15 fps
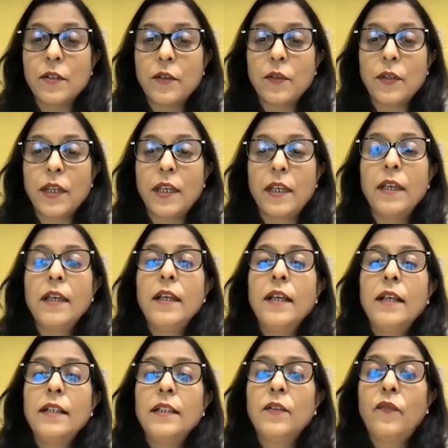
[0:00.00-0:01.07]
Okay,
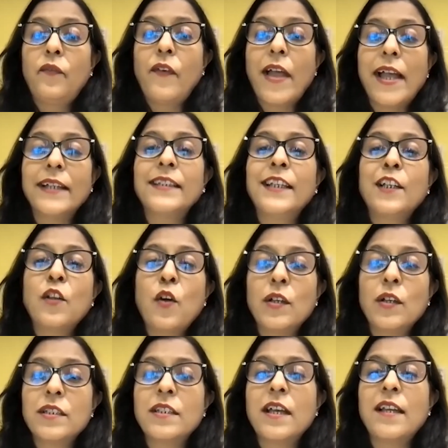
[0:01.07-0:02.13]
the fact that
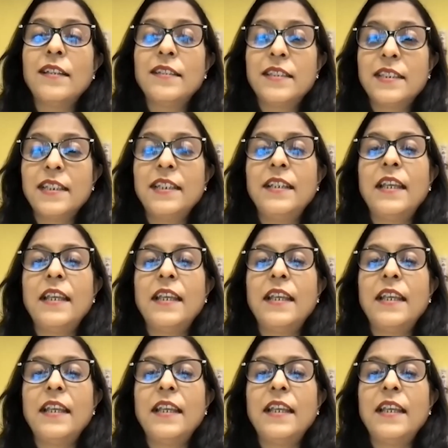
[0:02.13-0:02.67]
Hotstar is seen